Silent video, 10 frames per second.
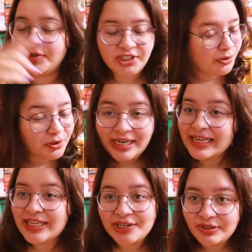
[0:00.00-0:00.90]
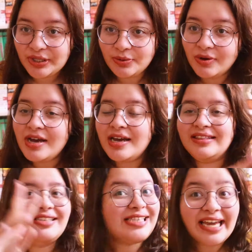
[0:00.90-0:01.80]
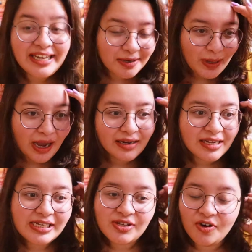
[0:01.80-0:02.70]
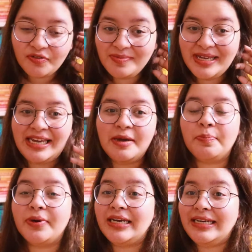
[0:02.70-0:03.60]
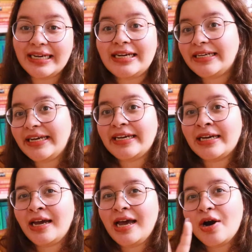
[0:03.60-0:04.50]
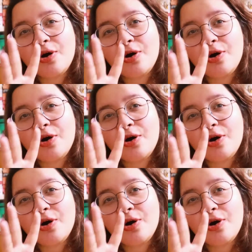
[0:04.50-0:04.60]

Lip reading: which I will link you to. The second part is of me predicting